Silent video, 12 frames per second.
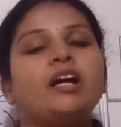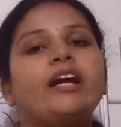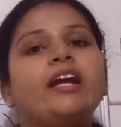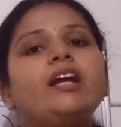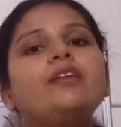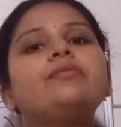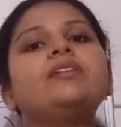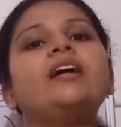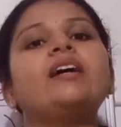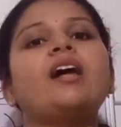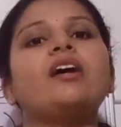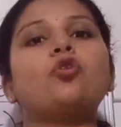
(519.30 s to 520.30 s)
If
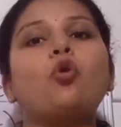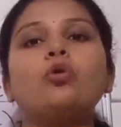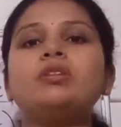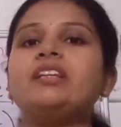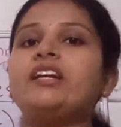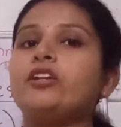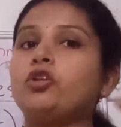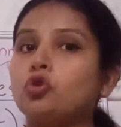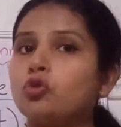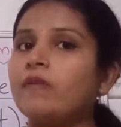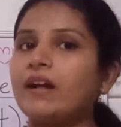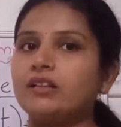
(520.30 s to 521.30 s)
there are only
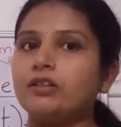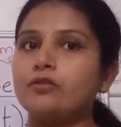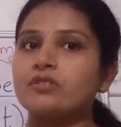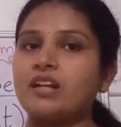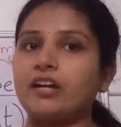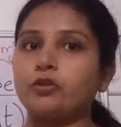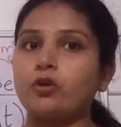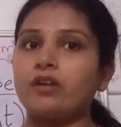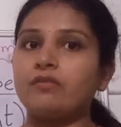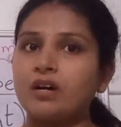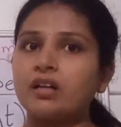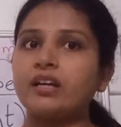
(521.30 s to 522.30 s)
two values that you
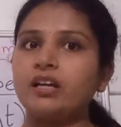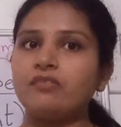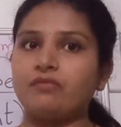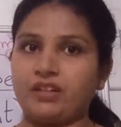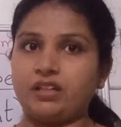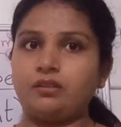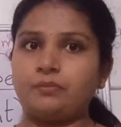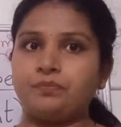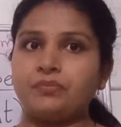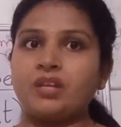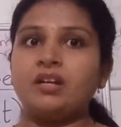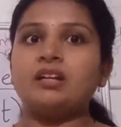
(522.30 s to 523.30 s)
are working with,
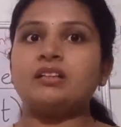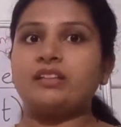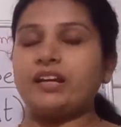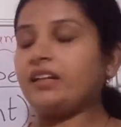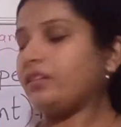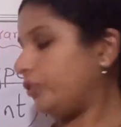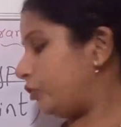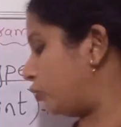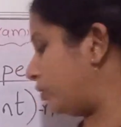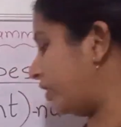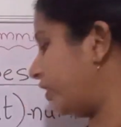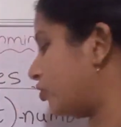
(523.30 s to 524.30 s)
then you
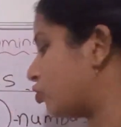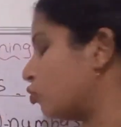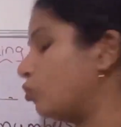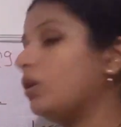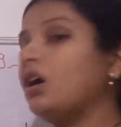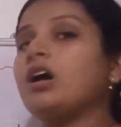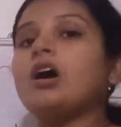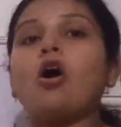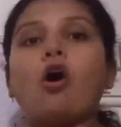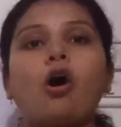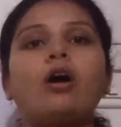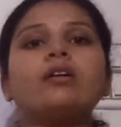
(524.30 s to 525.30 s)
need to,
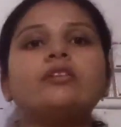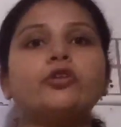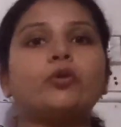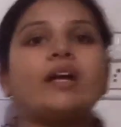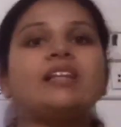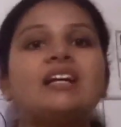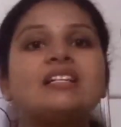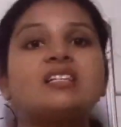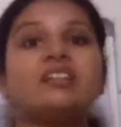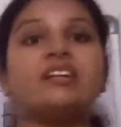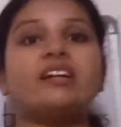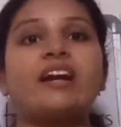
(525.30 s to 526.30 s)
or you can
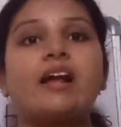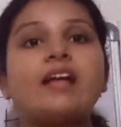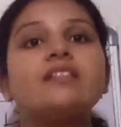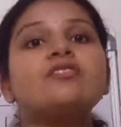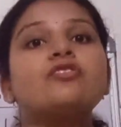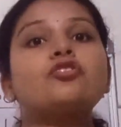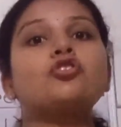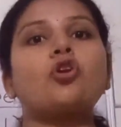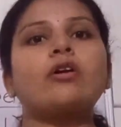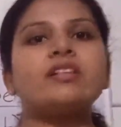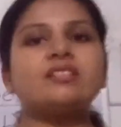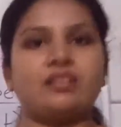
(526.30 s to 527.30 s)
consider it as
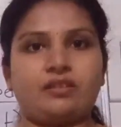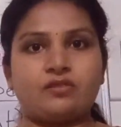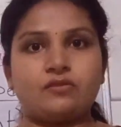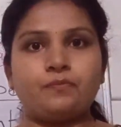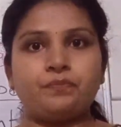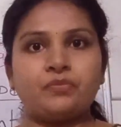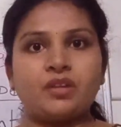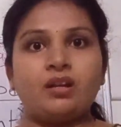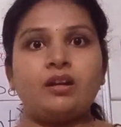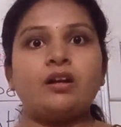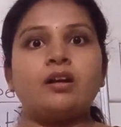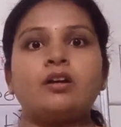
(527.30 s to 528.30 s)
choices.
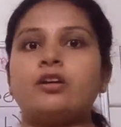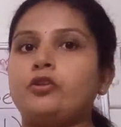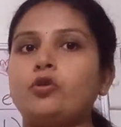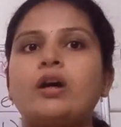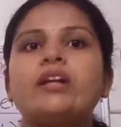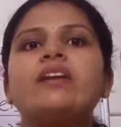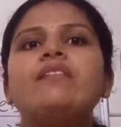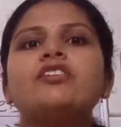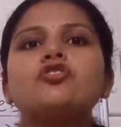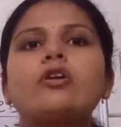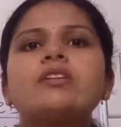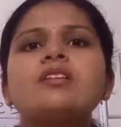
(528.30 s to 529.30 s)
You are
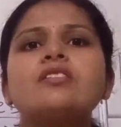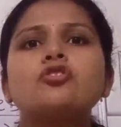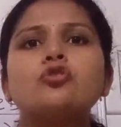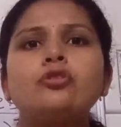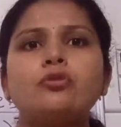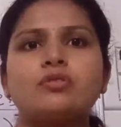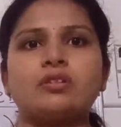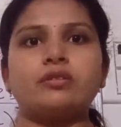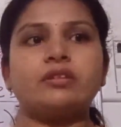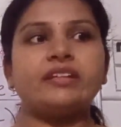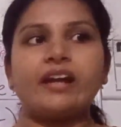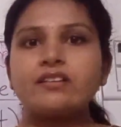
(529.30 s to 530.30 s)
giving choices to
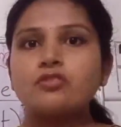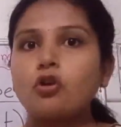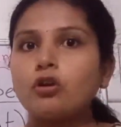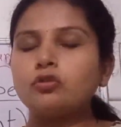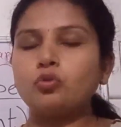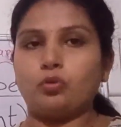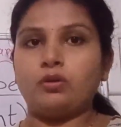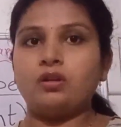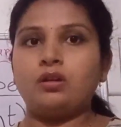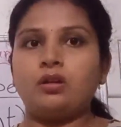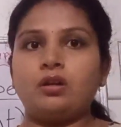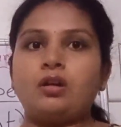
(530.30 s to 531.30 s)
user, yes or no.
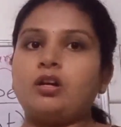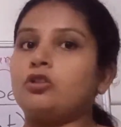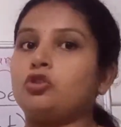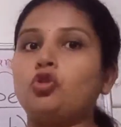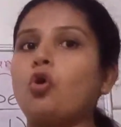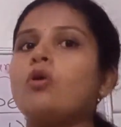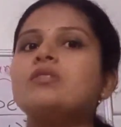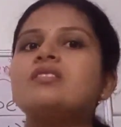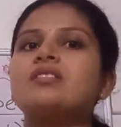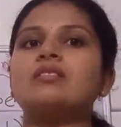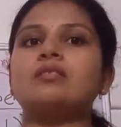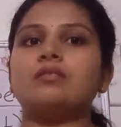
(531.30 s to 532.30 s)

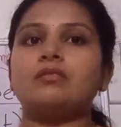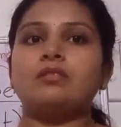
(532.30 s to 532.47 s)
Both